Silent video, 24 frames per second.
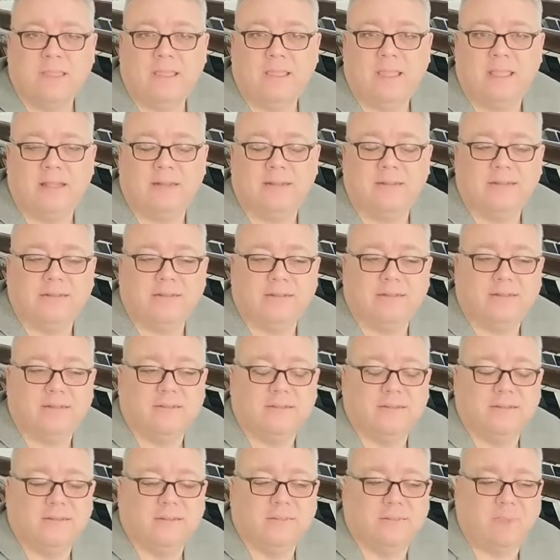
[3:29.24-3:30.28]
And
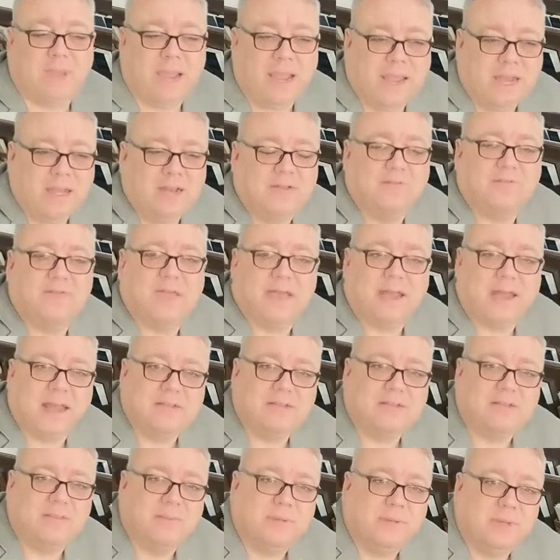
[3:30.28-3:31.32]
the pain of that
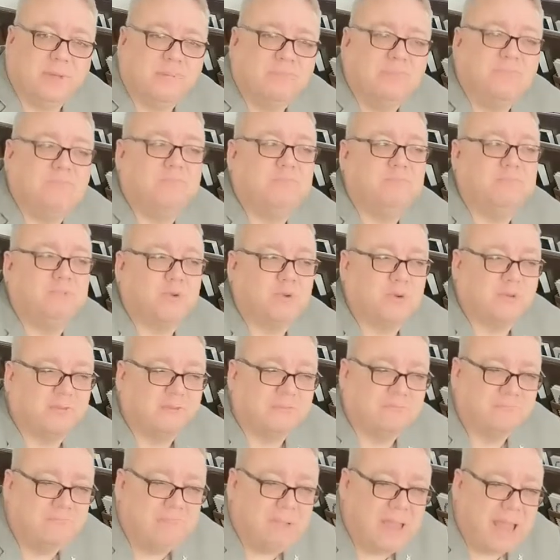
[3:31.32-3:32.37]
has to be sort of
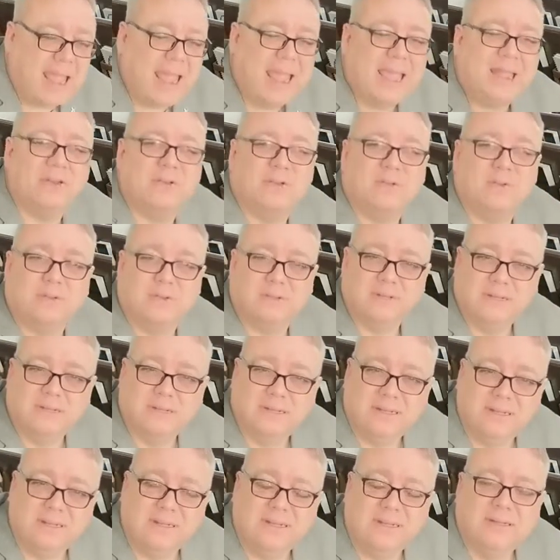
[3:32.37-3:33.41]
handled.
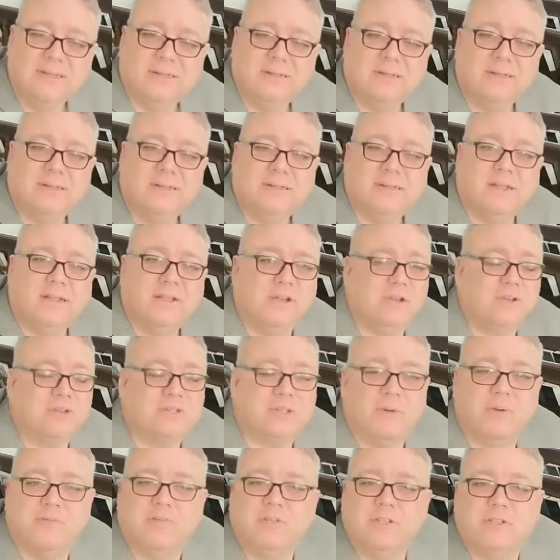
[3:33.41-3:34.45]
And you know,
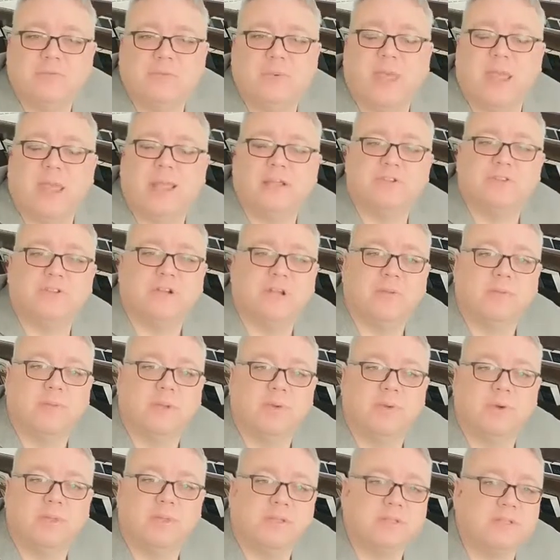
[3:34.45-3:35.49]
some of these pains are going to be
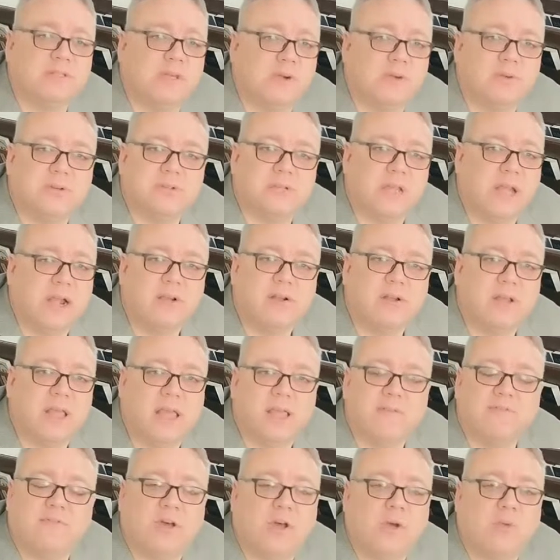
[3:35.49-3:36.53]
with us our entire
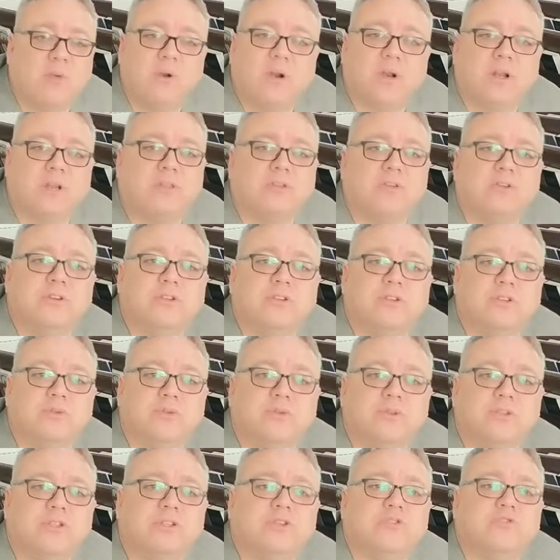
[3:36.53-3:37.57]
life. All we're going to learn to do
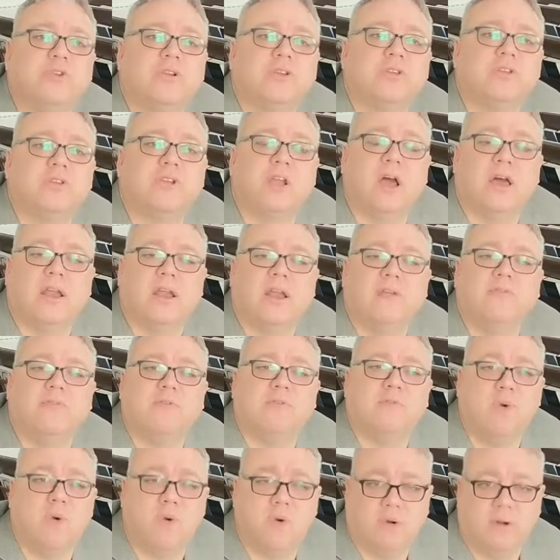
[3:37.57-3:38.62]
is to trust God ever
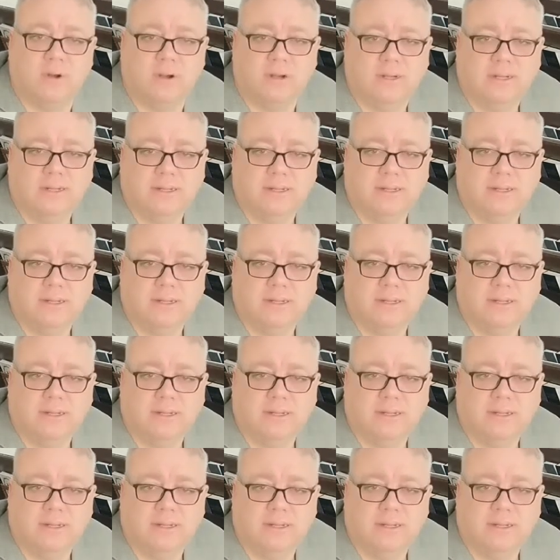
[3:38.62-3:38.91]
more,